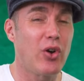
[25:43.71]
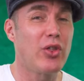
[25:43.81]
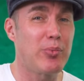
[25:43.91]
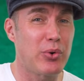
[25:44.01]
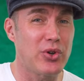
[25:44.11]
on
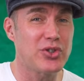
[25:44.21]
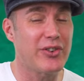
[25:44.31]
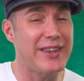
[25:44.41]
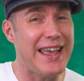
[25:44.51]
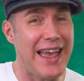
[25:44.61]
the push
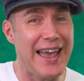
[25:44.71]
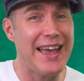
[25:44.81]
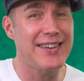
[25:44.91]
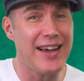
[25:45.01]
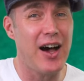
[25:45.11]
on the
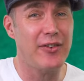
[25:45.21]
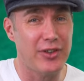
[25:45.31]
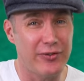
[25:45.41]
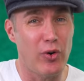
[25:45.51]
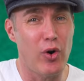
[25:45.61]
and
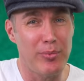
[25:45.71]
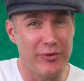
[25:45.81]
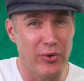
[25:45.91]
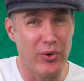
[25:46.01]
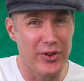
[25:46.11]
after four
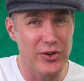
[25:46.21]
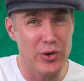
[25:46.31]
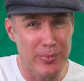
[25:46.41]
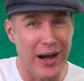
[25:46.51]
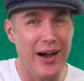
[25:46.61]
before the
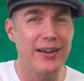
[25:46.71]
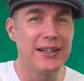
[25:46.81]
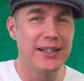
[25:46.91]
new bar